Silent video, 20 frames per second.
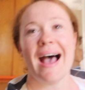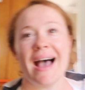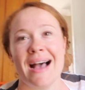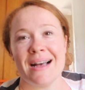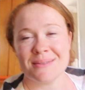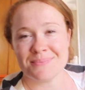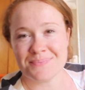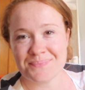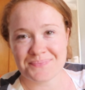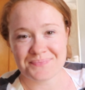
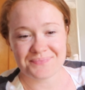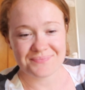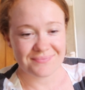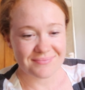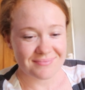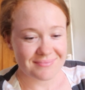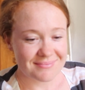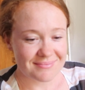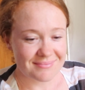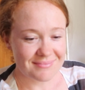Um,
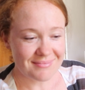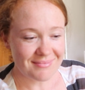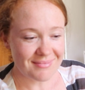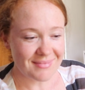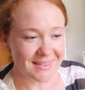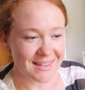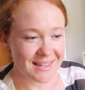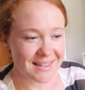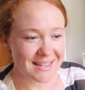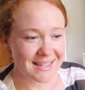
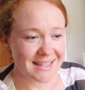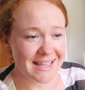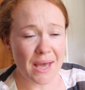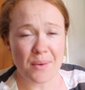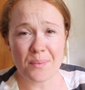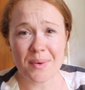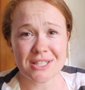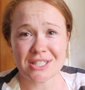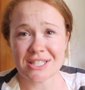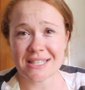
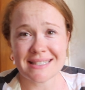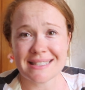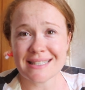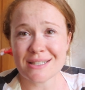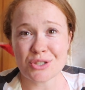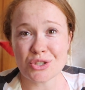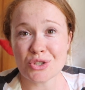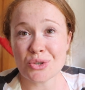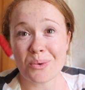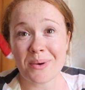yeah, we're just
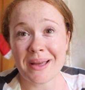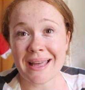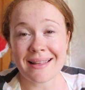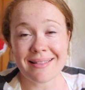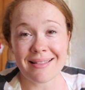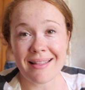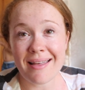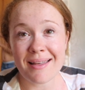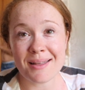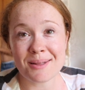enjoying
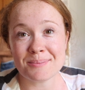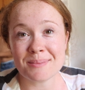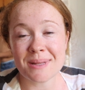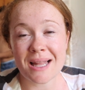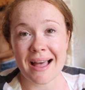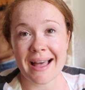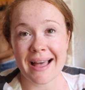them.